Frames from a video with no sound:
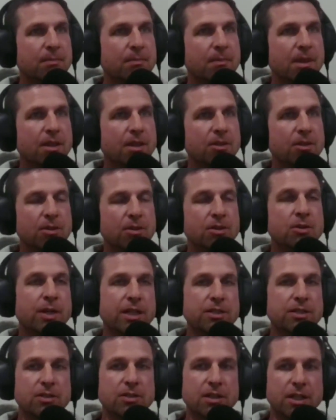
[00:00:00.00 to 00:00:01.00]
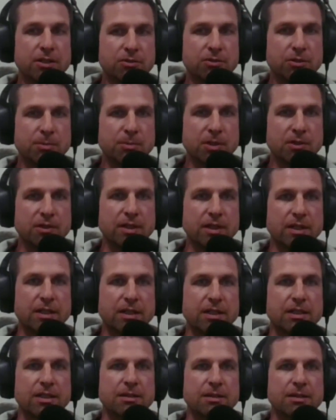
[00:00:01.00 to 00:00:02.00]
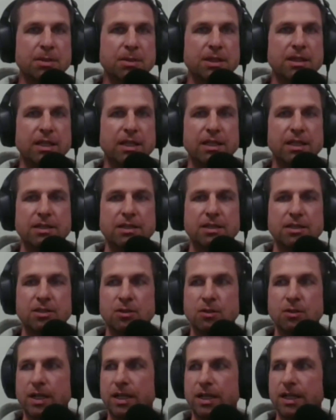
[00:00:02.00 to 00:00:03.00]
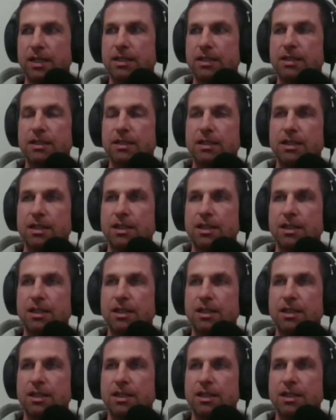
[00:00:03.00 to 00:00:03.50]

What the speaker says: Mm-hmm. You had your country music, but then you had